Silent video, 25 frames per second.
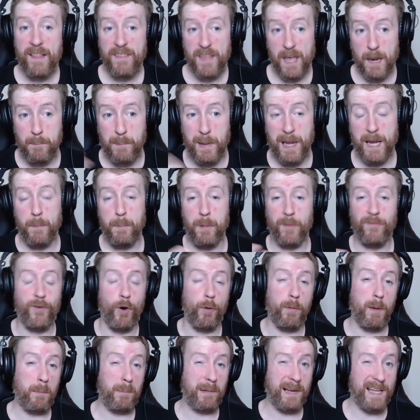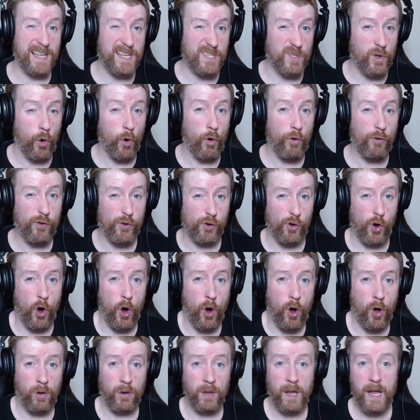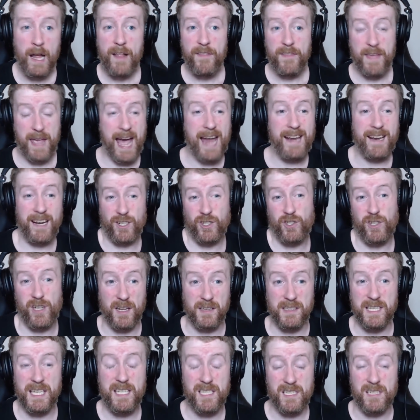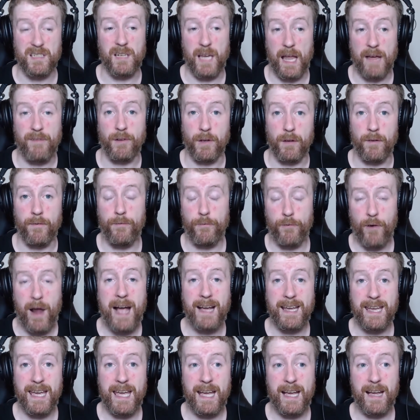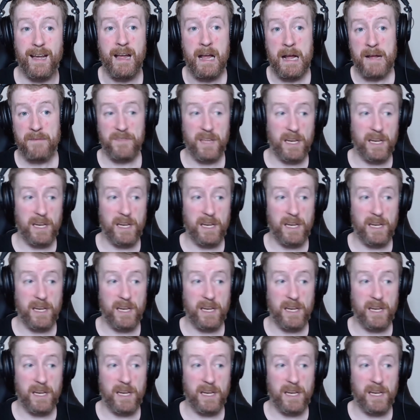They had better performing players overall. They had actually a decent level of fragging.